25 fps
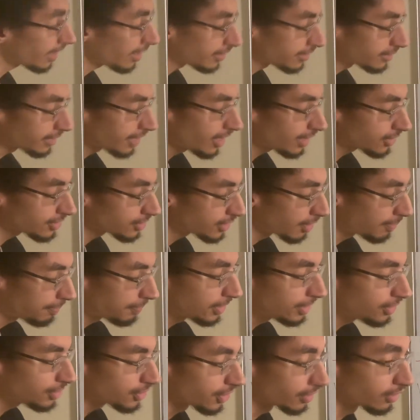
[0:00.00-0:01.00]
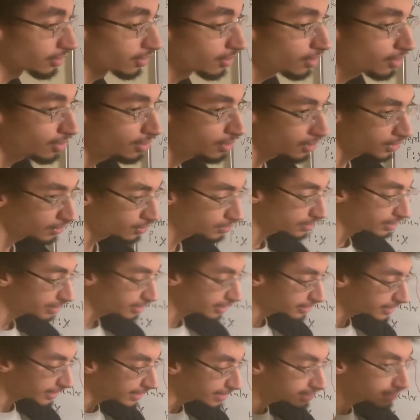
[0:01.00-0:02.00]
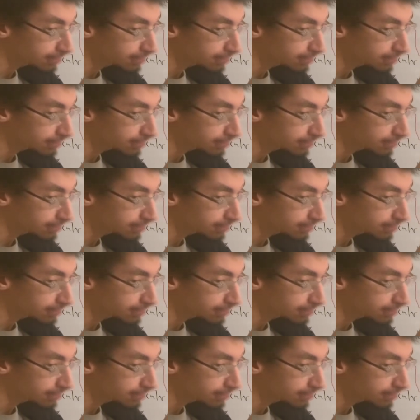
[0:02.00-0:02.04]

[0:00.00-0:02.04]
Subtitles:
attach the patient who's in a case